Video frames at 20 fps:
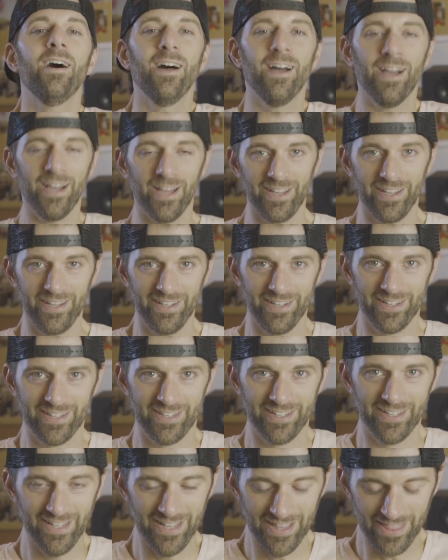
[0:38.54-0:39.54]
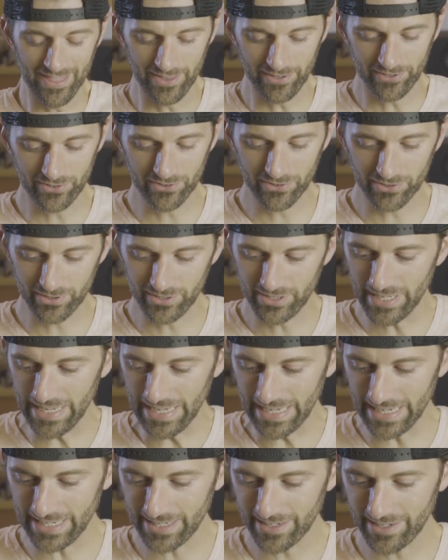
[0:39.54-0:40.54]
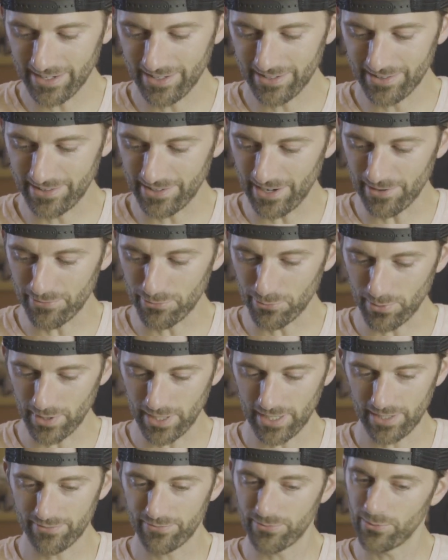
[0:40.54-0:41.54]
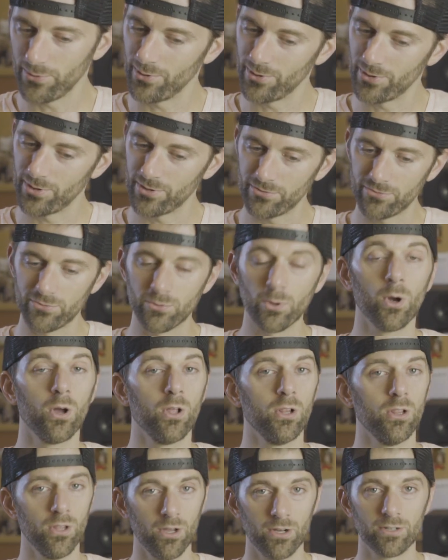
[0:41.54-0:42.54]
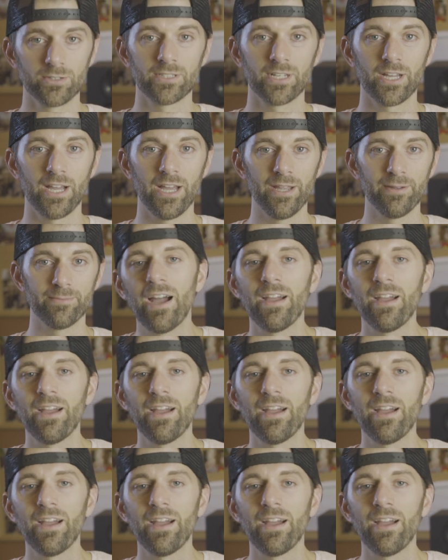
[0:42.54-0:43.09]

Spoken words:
Hey, this is a day that I've been waiting for a long time.